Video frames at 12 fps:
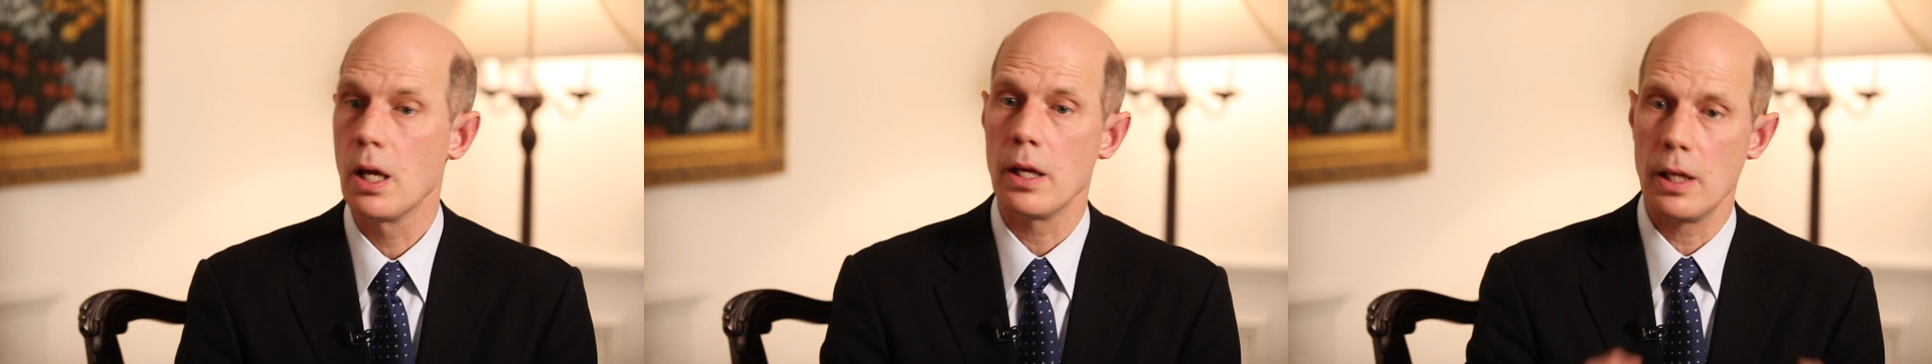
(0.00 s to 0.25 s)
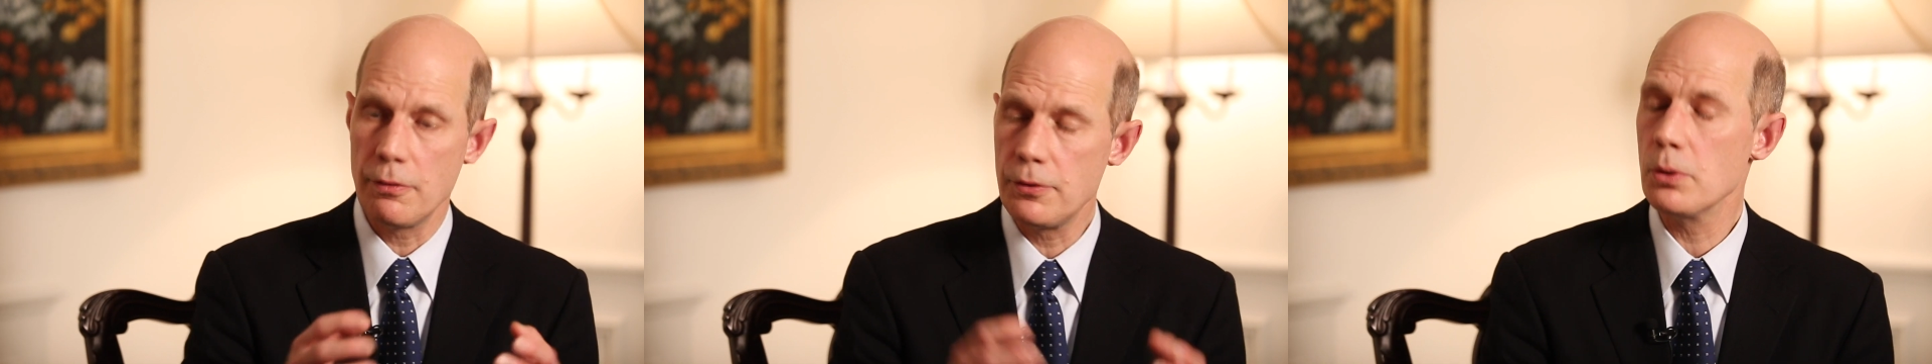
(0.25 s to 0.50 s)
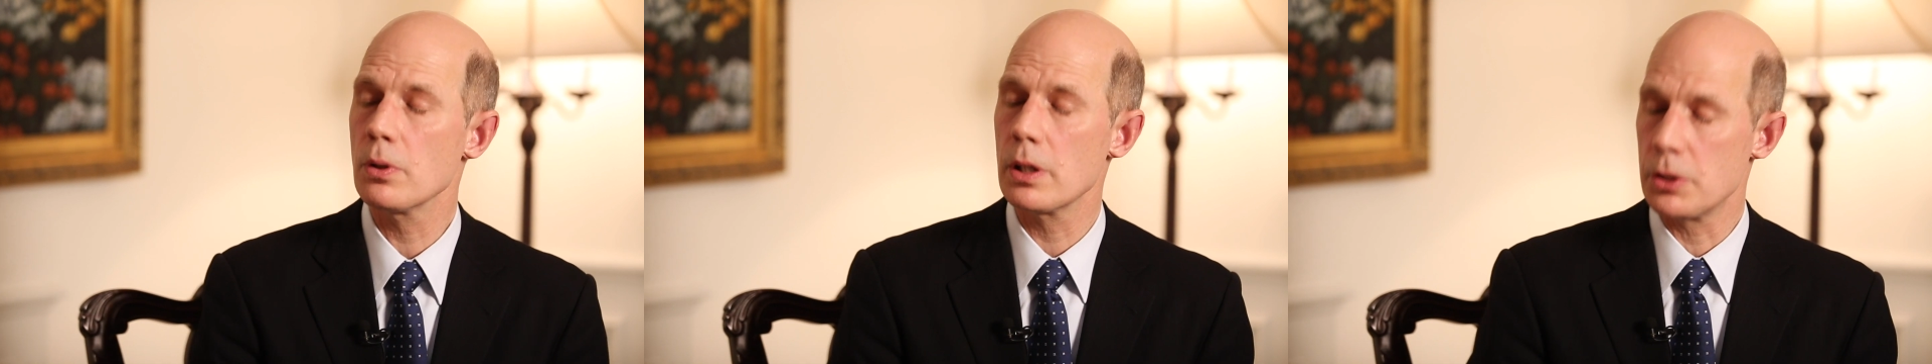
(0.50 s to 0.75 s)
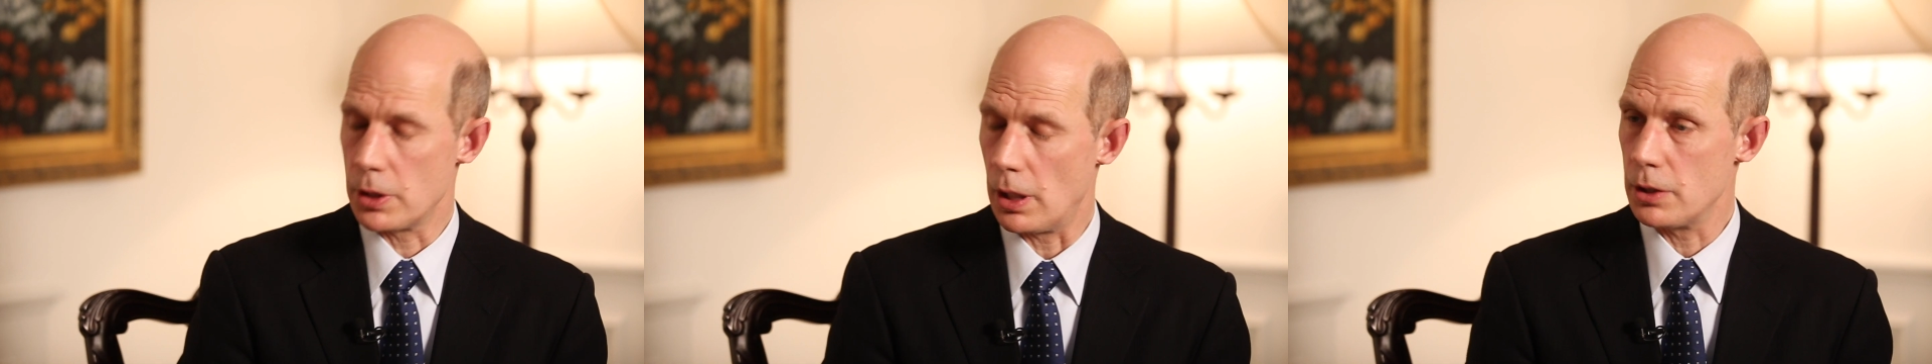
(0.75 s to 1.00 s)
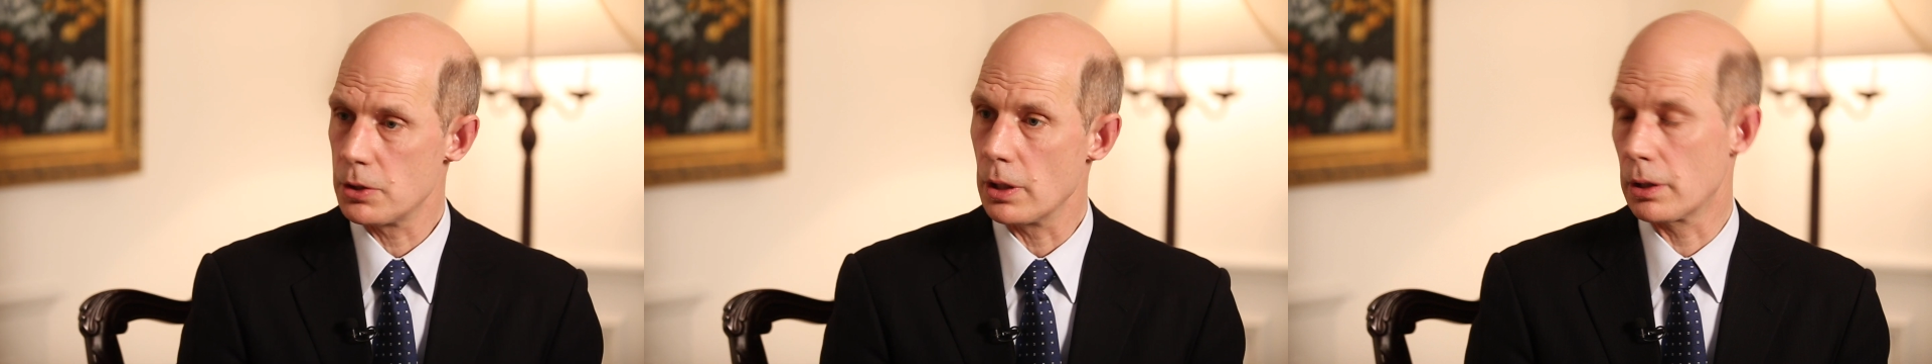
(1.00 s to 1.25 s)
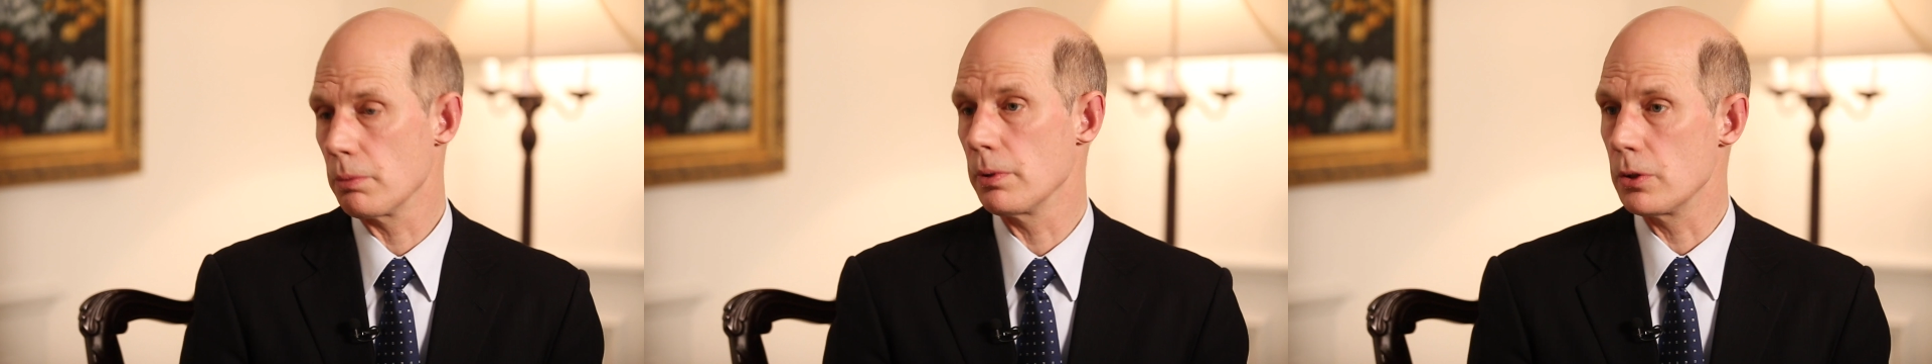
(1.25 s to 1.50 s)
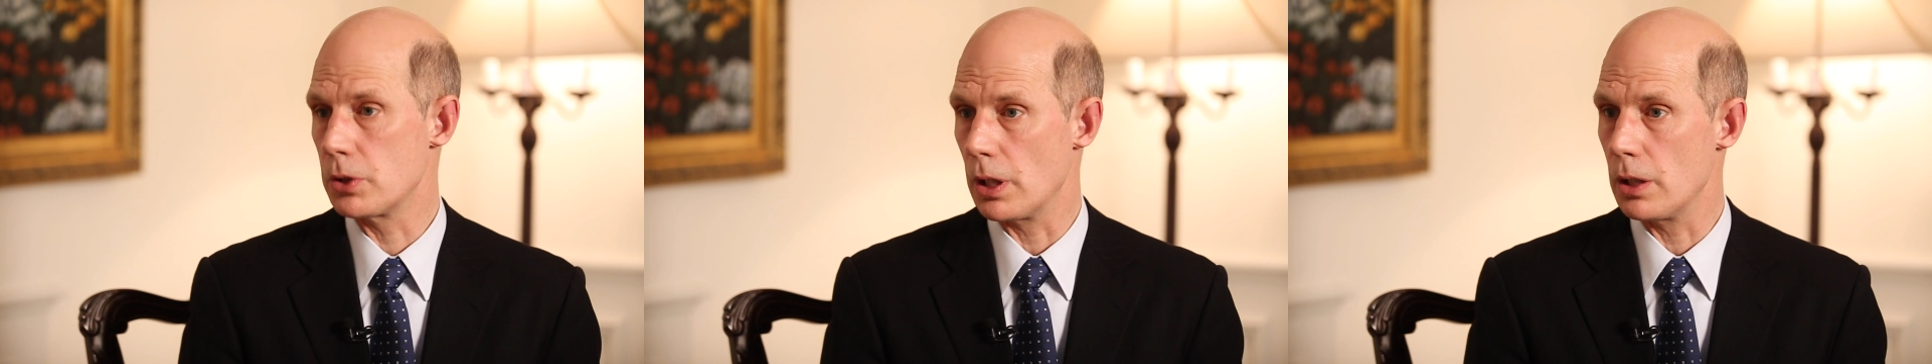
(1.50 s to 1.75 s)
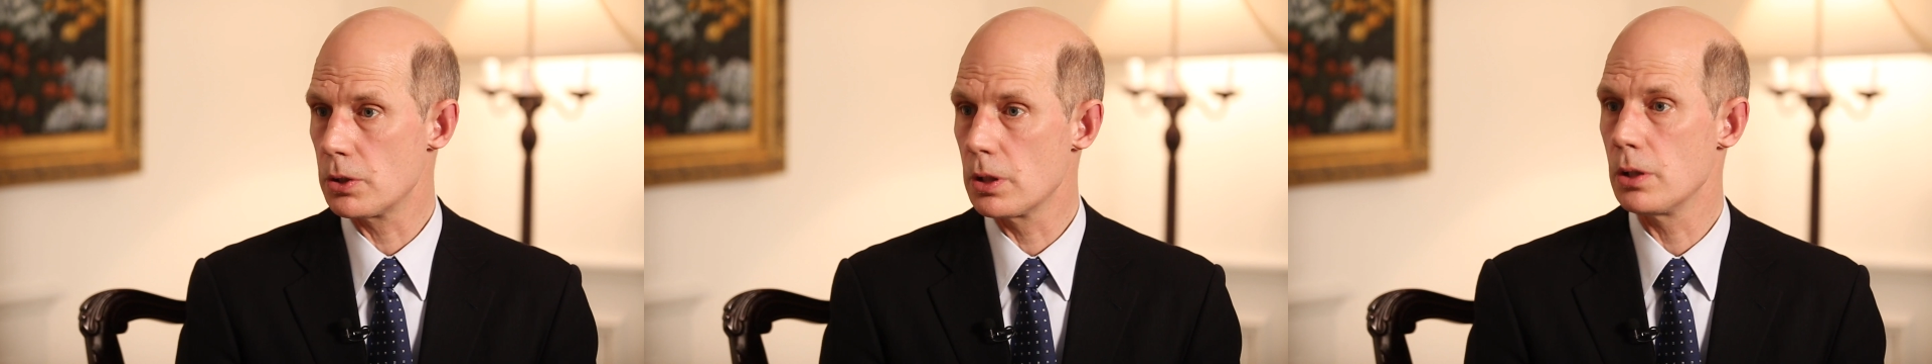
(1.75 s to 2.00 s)
If you are a judge, a career
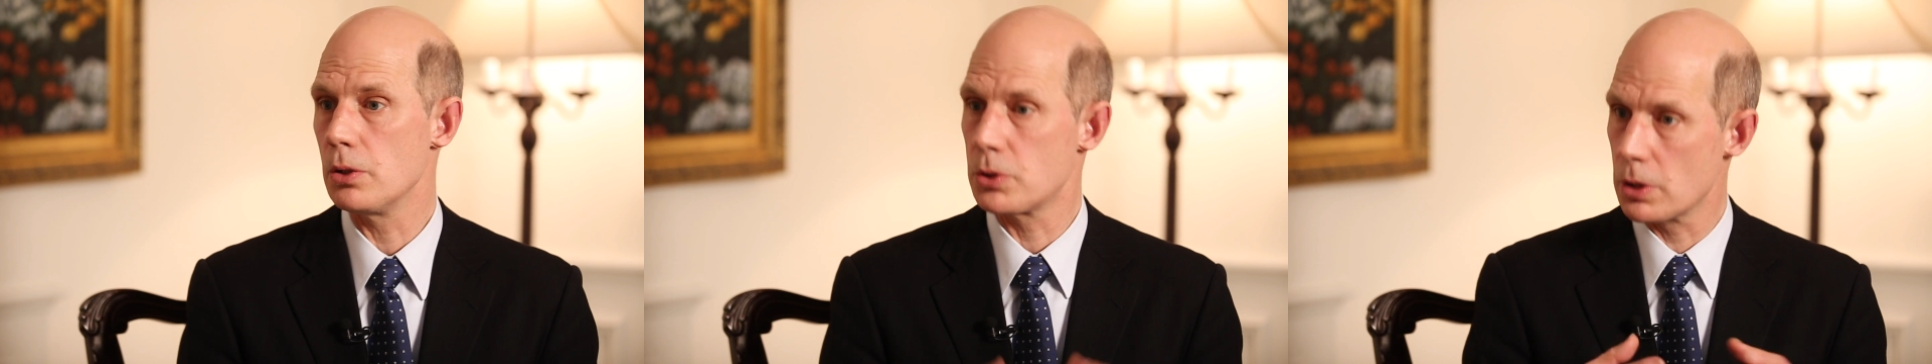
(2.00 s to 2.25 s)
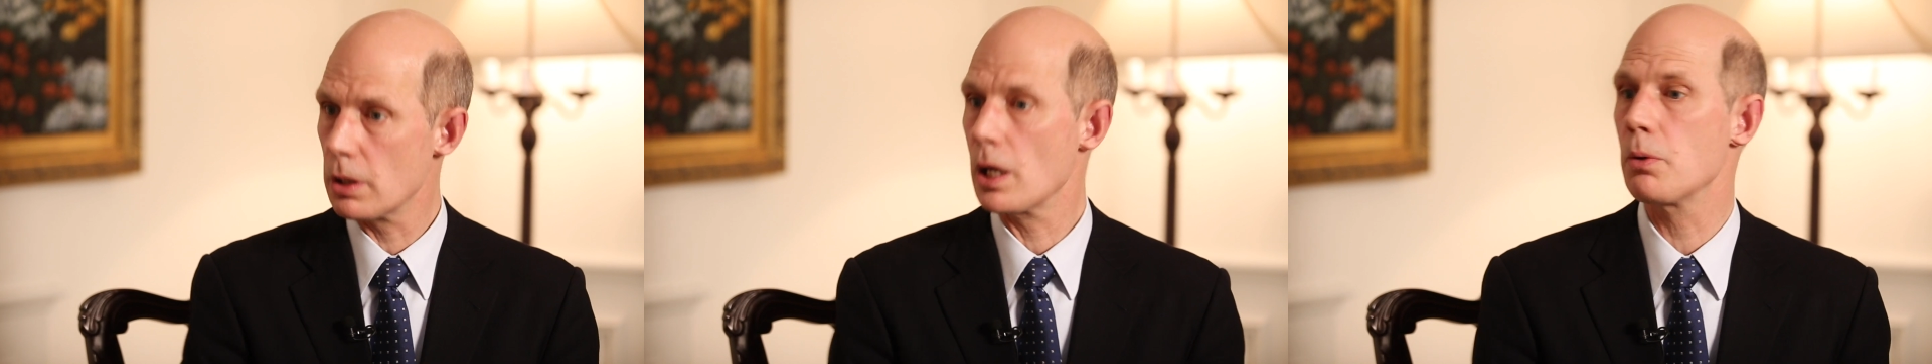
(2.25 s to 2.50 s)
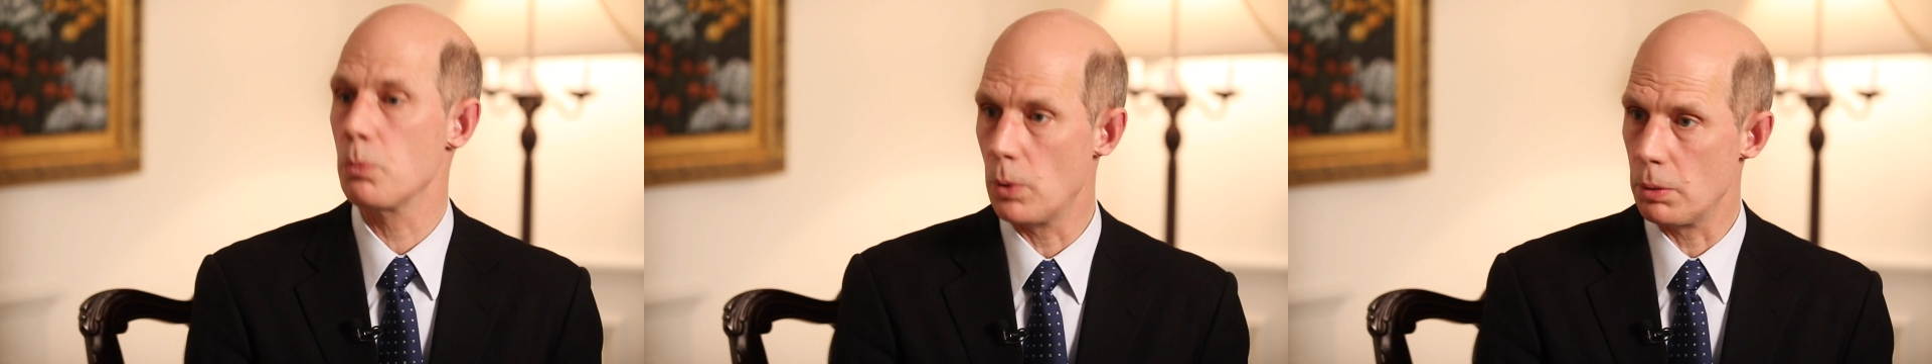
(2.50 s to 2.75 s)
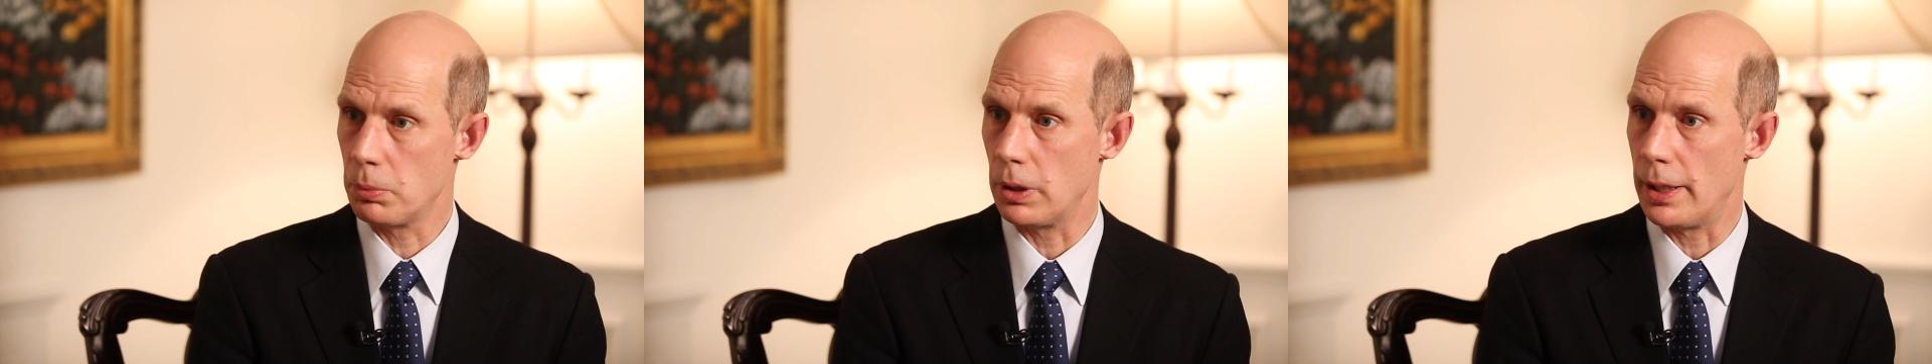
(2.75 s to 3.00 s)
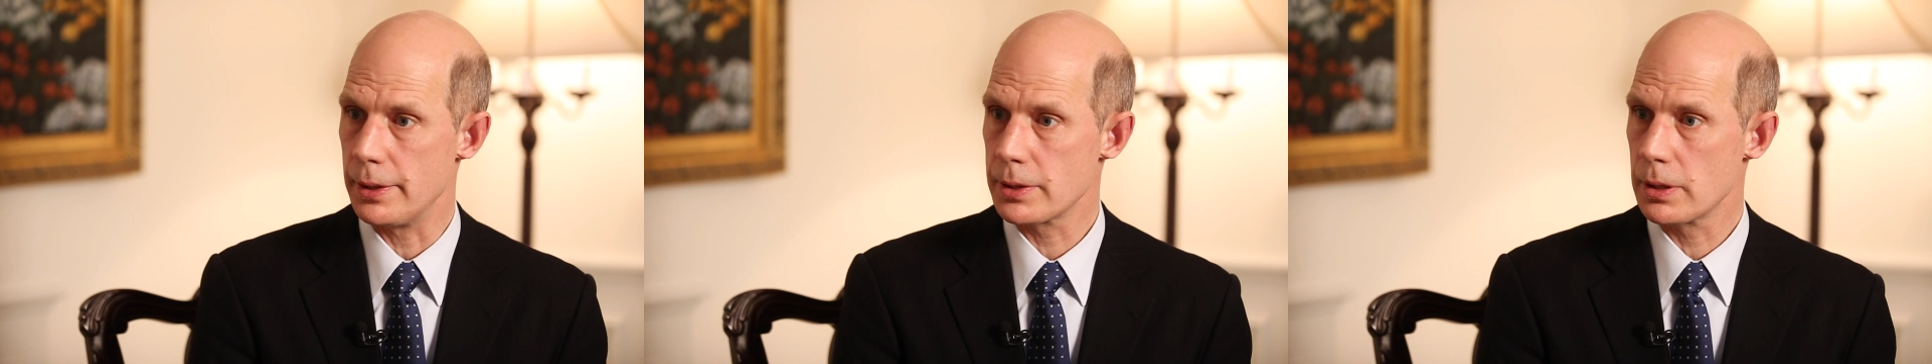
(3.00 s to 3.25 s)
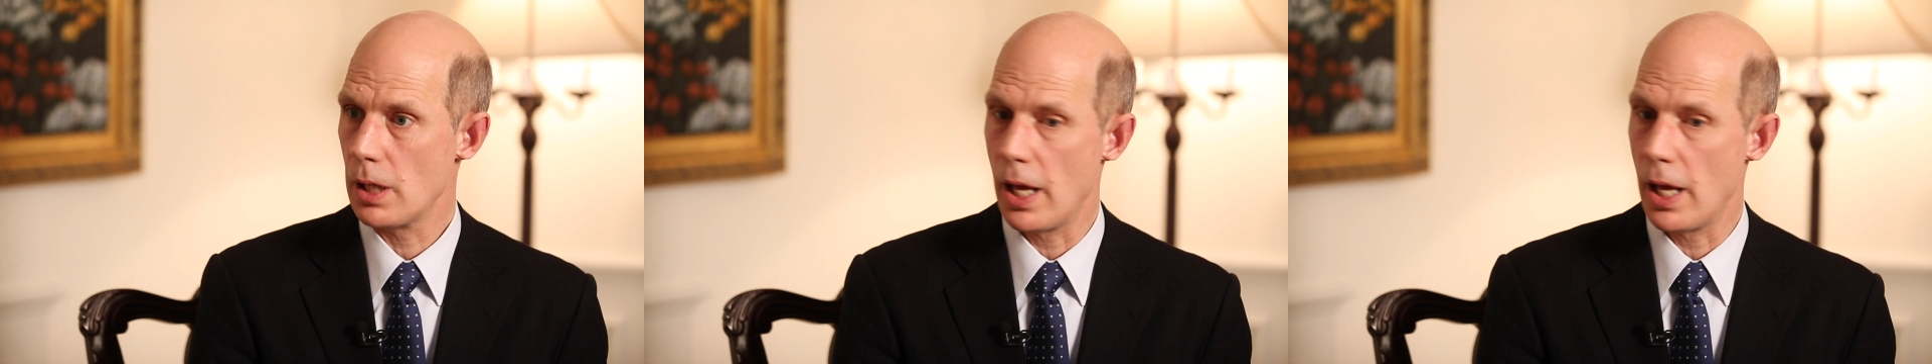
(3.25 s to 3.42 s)
judge, you start out in one place,